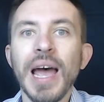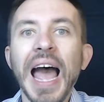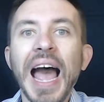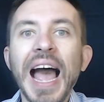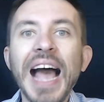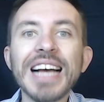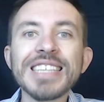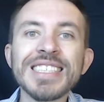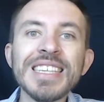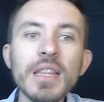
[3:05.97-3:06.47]

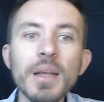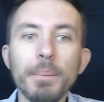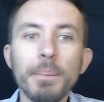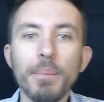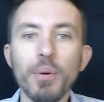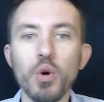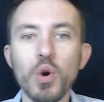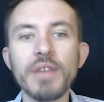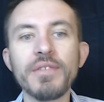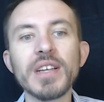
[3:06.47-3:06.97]
As in the
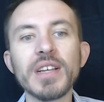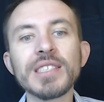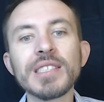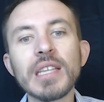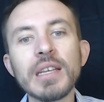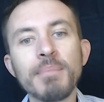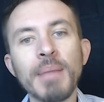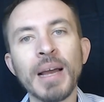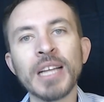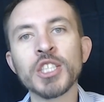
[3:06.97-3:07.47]
previously
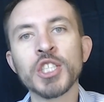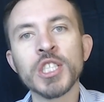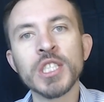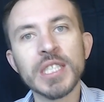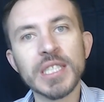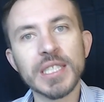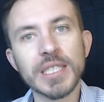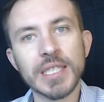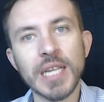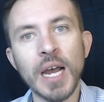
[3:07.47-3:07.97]
mentioned
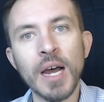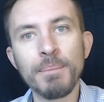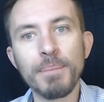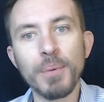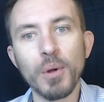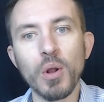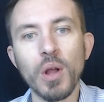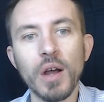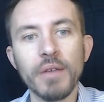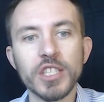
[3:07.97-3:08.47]

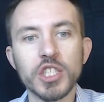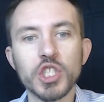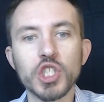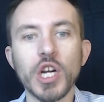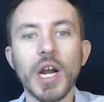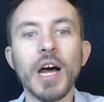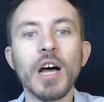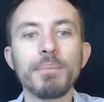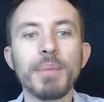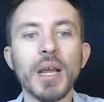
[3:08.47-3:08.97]
example of a
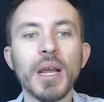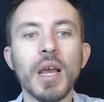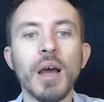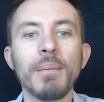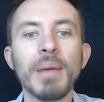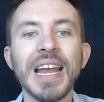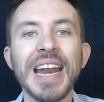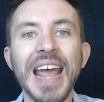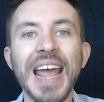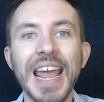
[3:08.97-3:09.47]
child
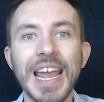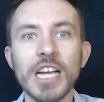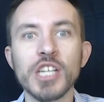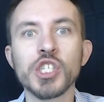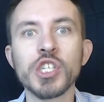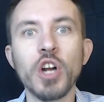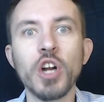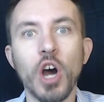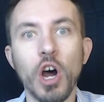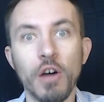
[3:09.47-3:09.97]
becoming an
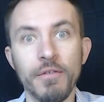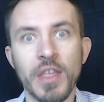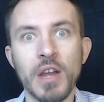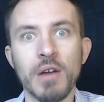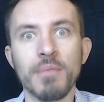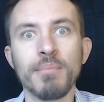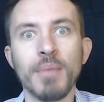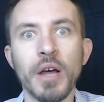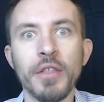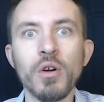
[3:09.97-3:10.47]
agent of their
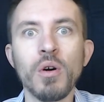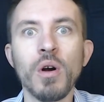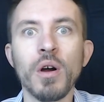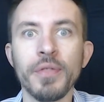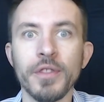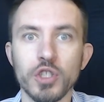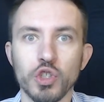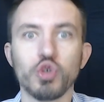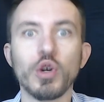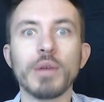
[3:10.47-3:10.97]
mother on the
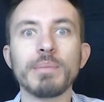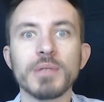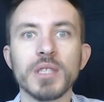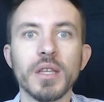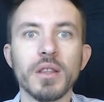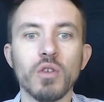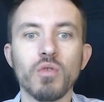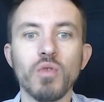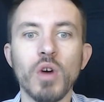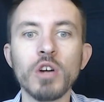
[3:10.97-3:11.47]
trip to the
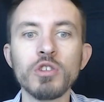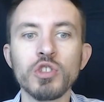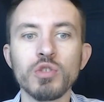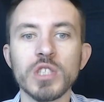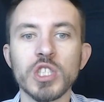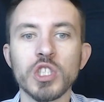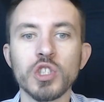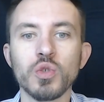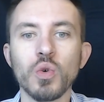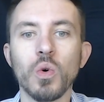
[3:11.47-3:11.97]
grocery
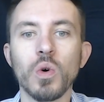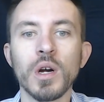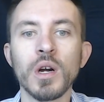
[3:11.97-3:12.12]
store,